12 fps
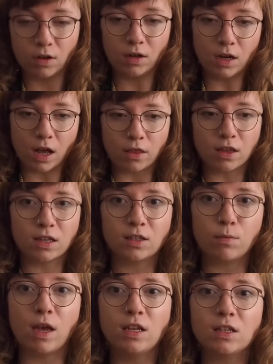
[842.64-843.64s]
I think it's
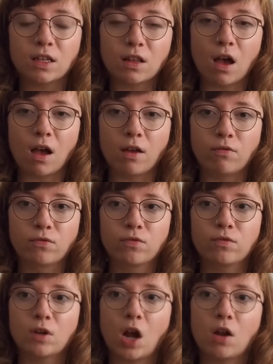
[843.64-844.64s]
amazing that I've
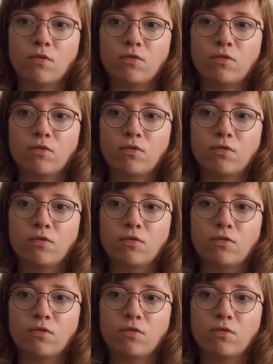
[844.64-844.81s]
kind of